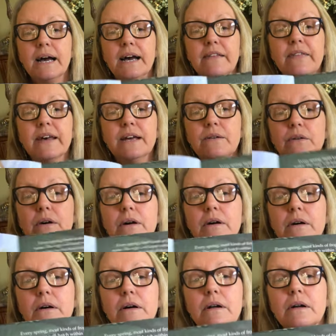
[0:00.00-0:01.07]
And then
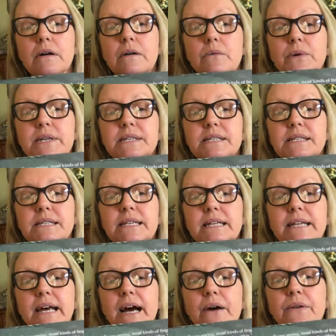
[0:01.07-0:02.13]
we
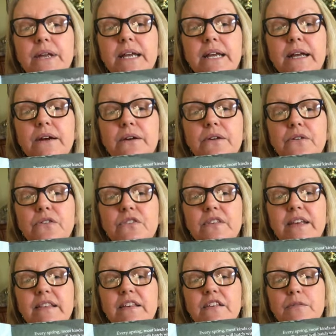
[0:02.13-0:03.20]
see down here, you
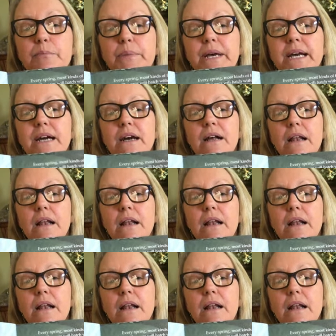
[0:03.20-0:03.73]
see this big